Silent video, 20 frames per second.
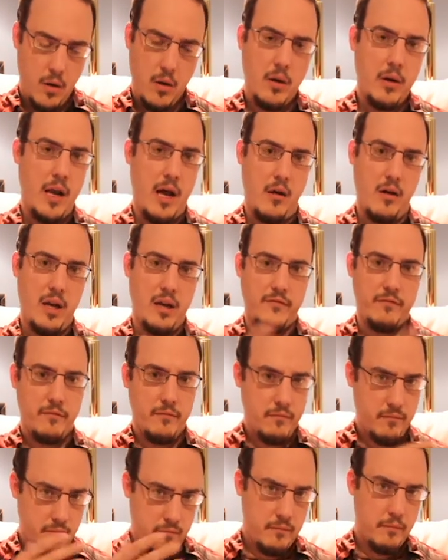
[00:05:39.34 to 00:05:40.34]
Now, it
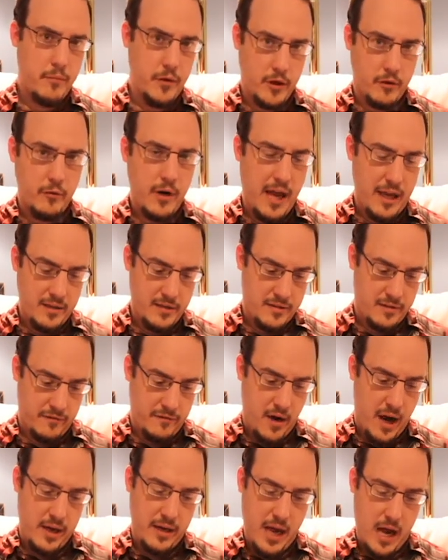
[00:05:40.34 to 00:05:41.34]
progressed to
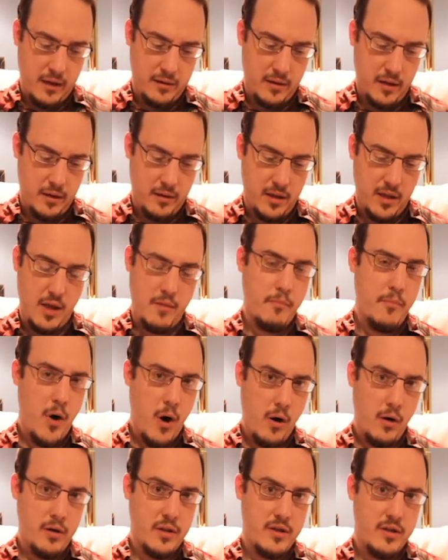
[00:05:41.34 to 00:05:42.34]
find out that the
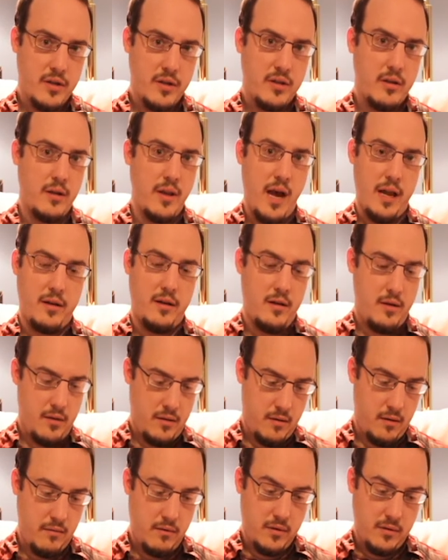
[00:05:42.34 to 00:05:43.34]
parts that
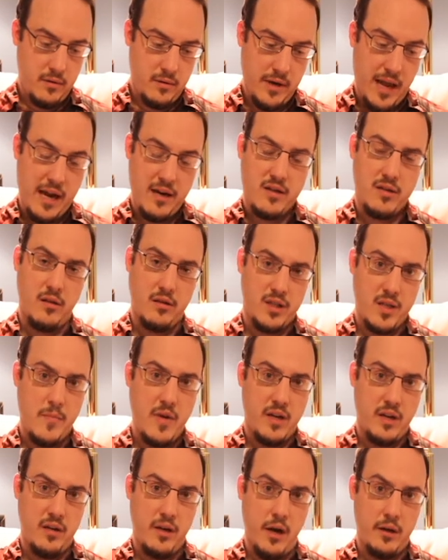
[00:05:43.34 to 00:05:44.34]
National
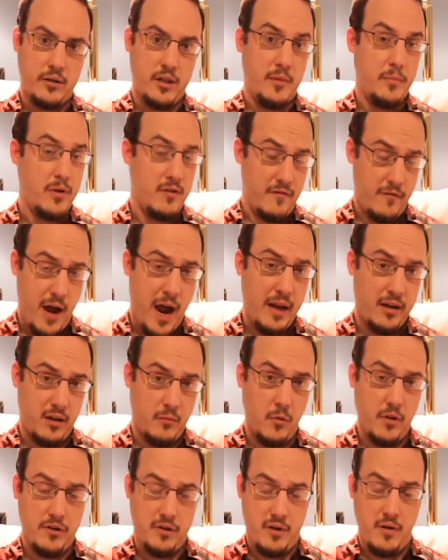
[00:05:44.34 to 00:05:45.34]
Semiconductor
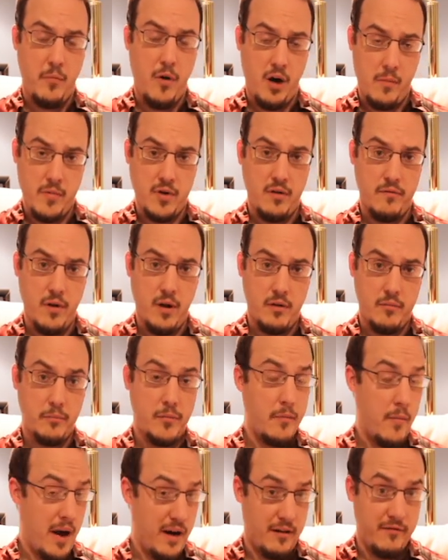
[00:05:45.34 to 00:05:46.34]
provided for
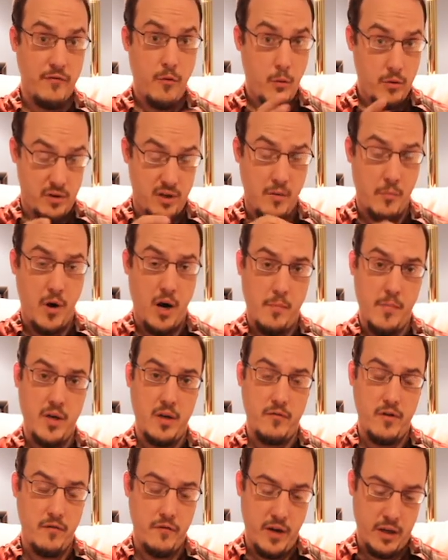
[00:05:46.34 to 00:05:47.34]
the Department
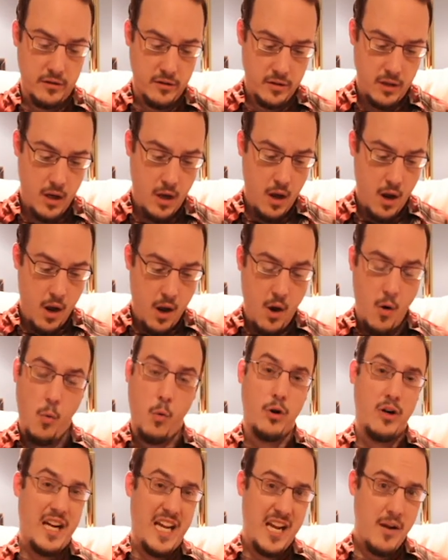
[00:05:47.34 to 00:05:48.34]
of Defense
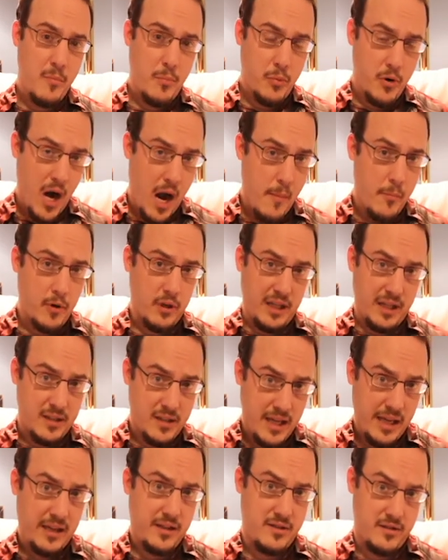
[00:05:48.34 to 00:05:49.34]
were improperly
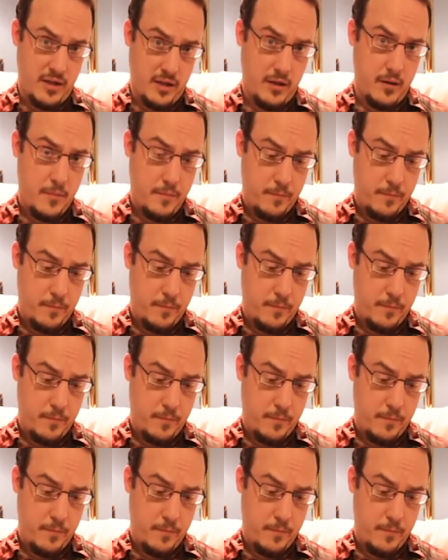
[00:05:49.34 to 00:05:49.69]
tested.